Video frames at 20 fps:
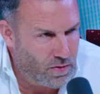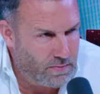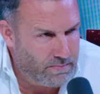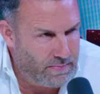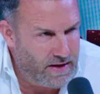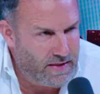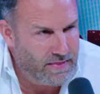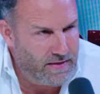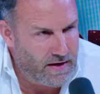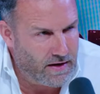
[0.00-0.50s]
or
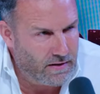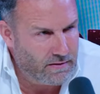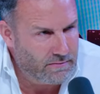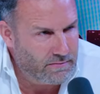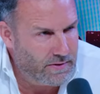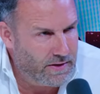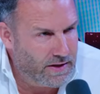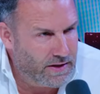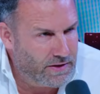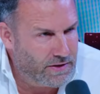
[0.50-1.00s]
been there
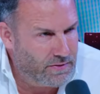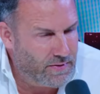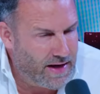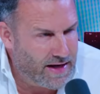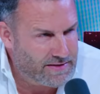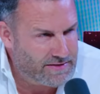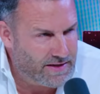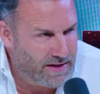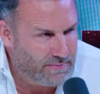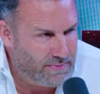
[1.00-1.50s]
and you
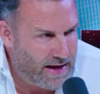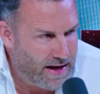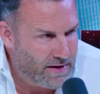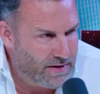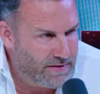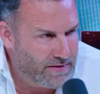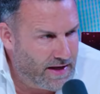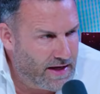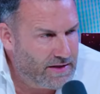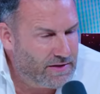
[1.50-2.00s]
ask them how
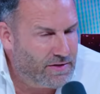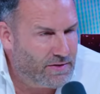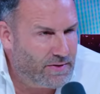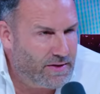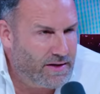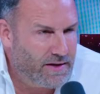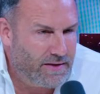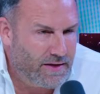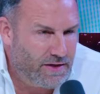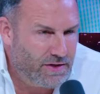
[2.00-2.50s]
did they do
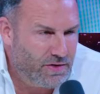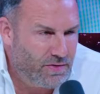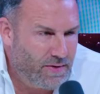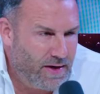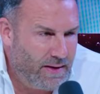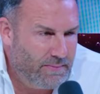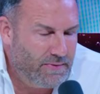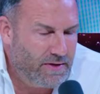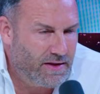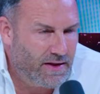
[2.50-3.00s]
it and then you
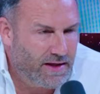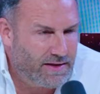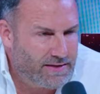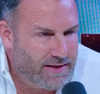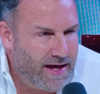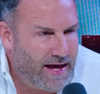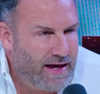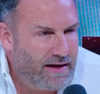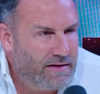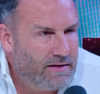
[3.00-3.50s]
emulate
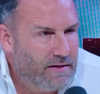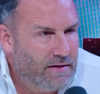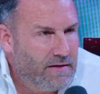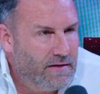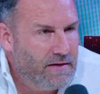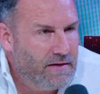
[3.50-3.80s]
that.